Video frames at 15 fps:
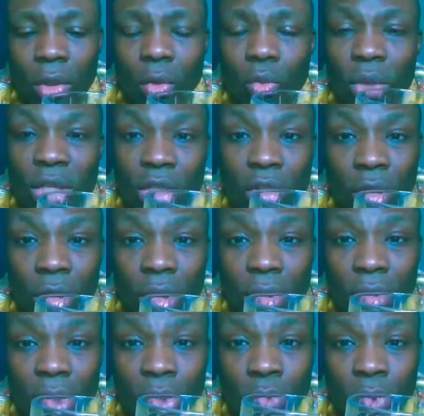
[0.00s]
with
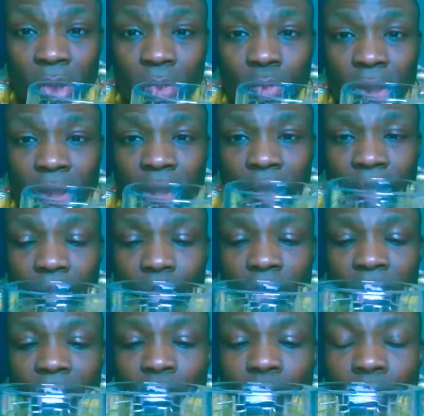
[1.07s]

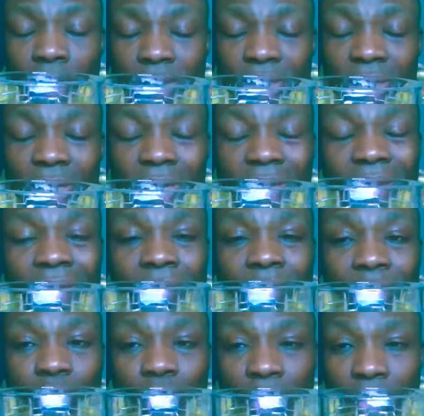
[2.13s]
the water in
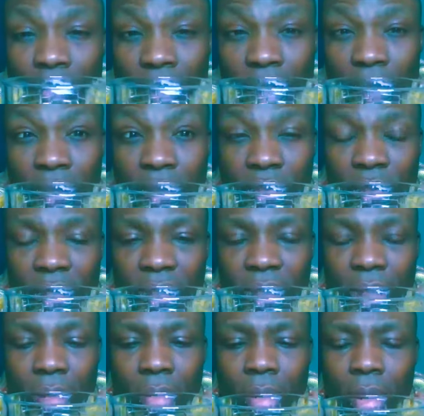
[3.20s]
between your hands right
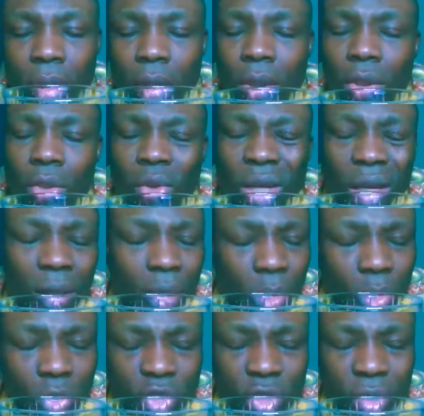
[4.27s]
now. You can
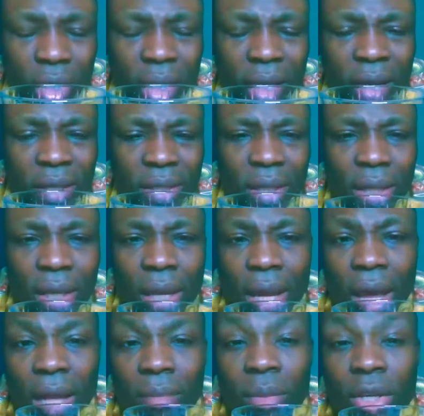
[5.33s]
close your eyes
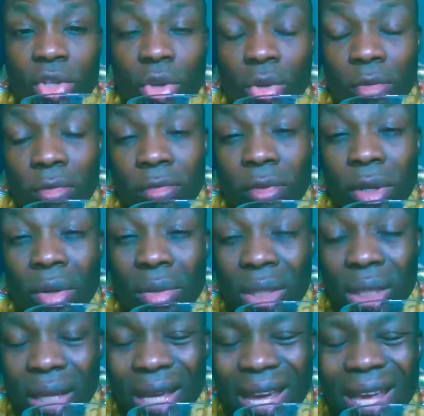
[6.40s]
and make sure you feel
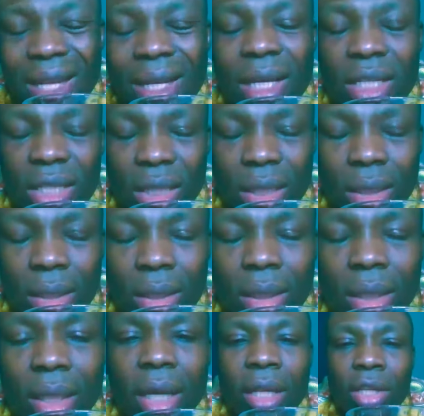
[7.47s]
the energy
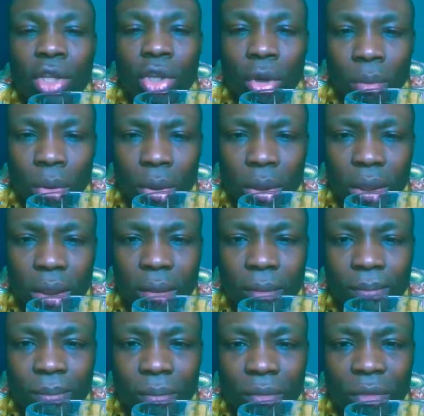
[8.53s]
in your body
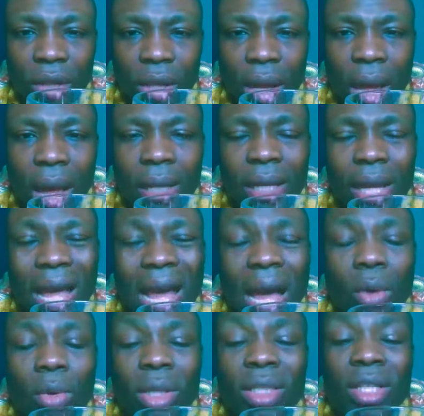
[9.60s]
and
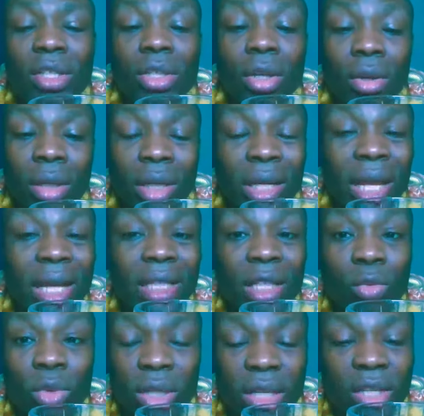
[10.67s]
how it is
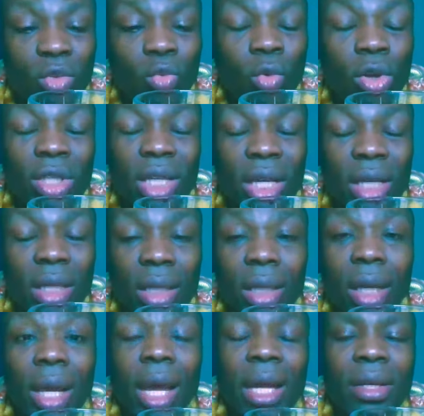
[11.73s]
connecting with this water
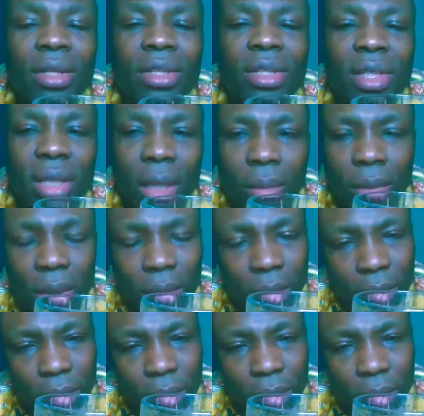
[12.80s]
and cinnamon.